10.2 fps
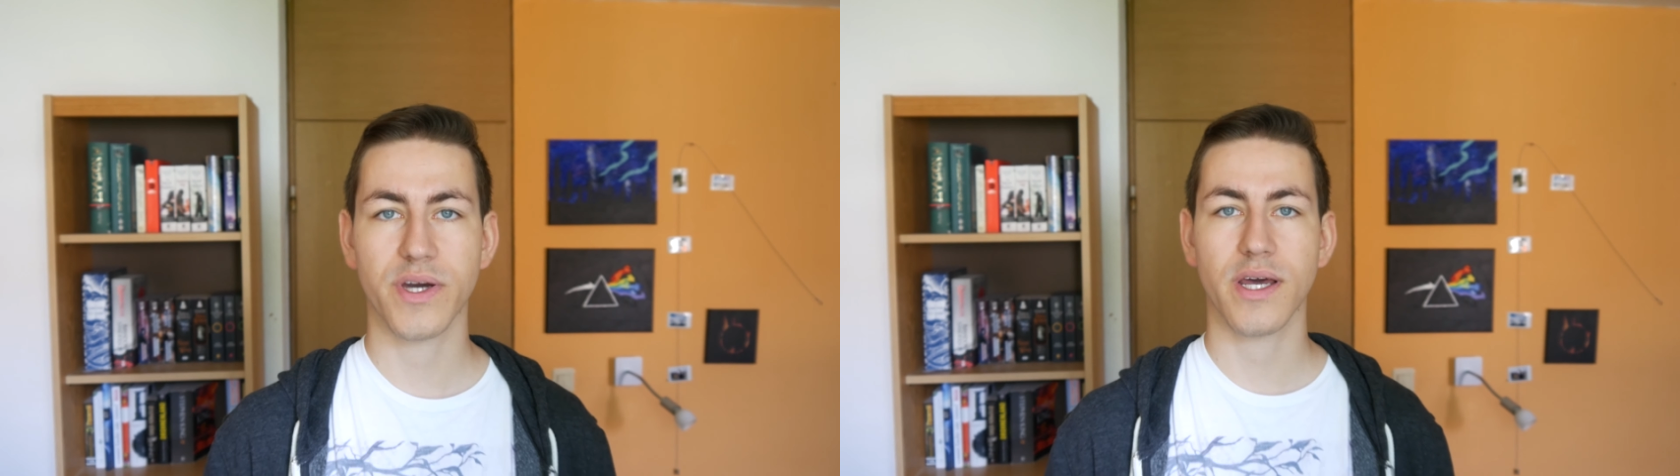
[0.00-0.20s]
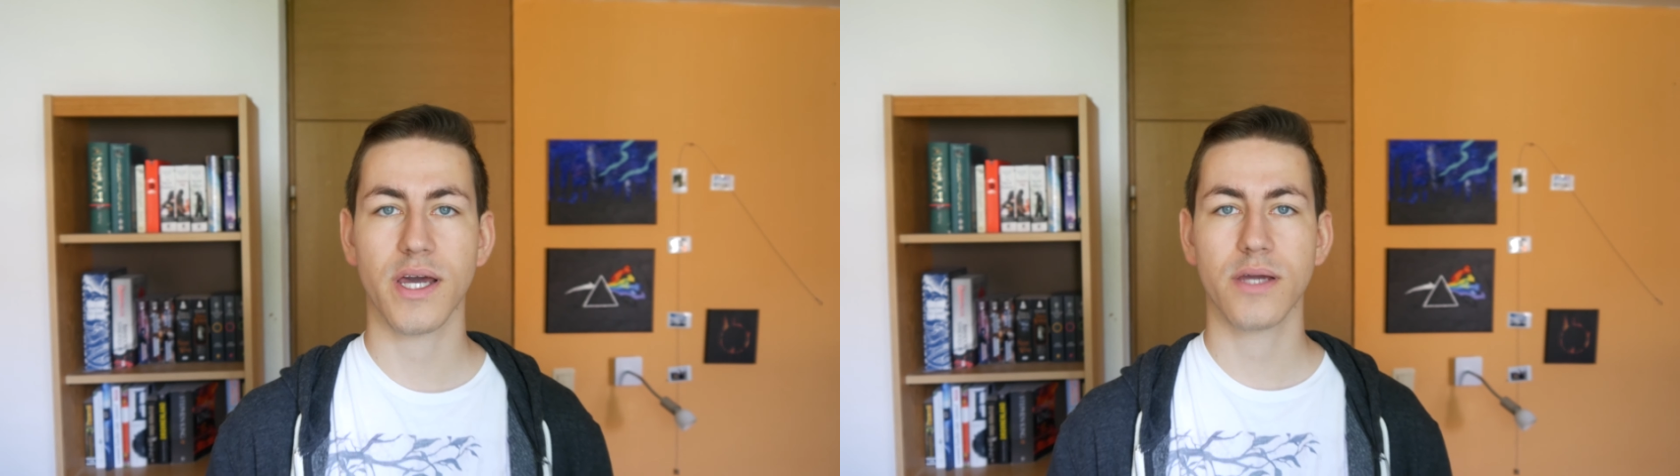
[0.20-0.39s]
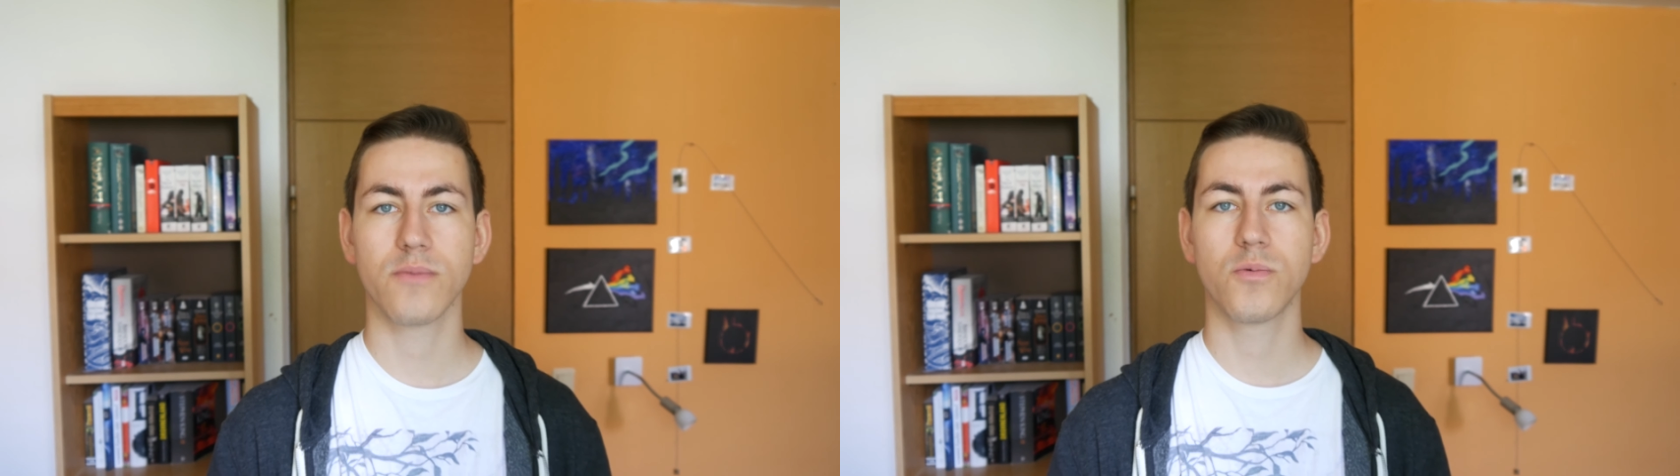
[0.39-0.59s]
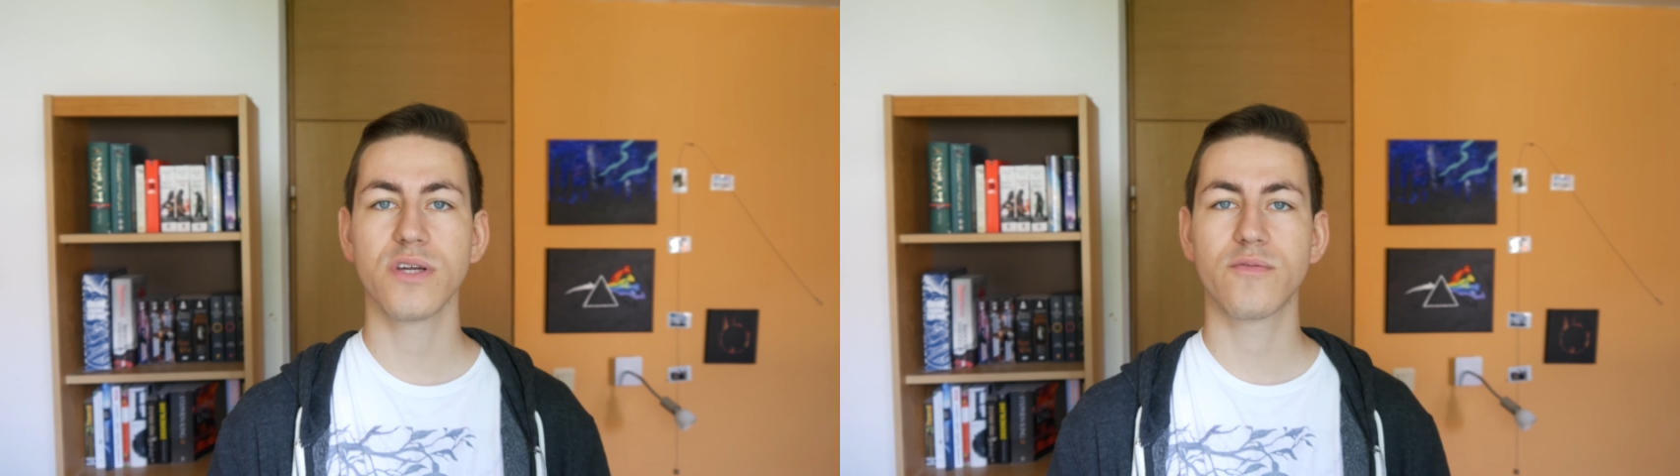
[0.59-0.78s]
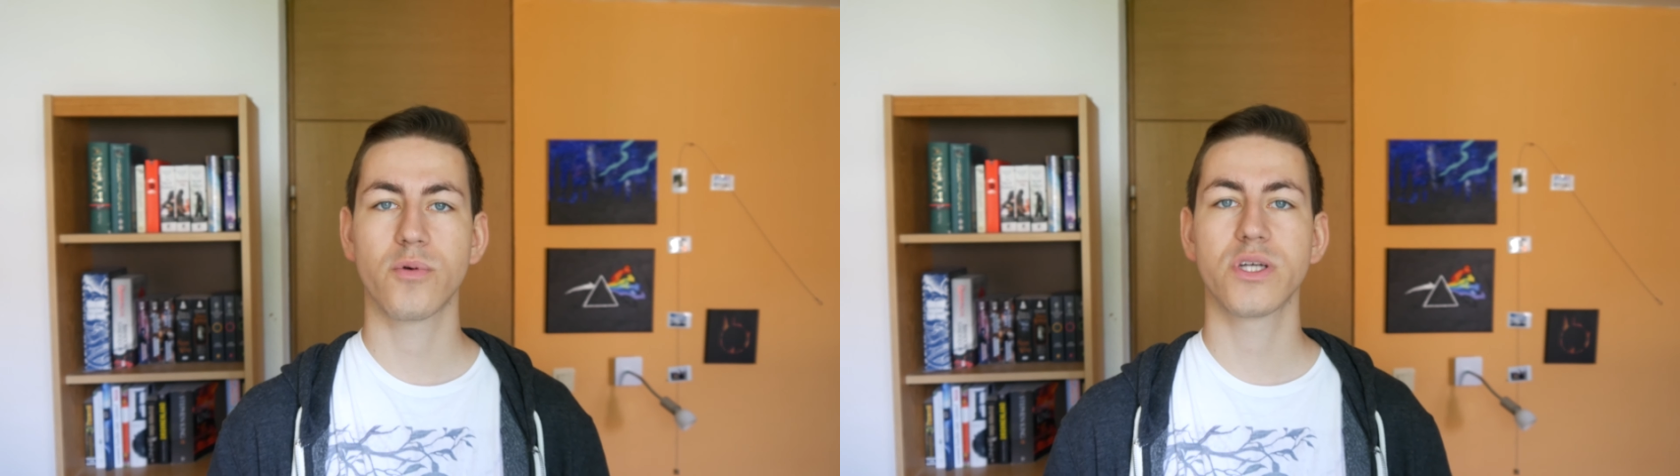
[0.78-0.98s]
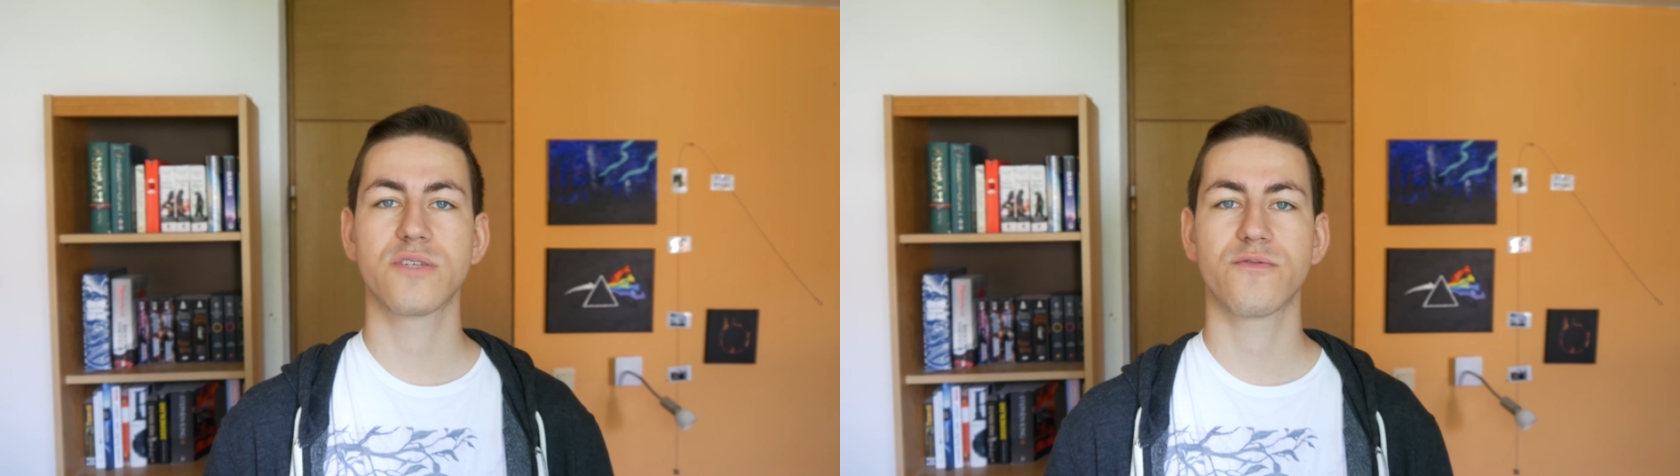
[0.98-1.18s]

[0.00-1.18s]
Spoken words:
but I would have wished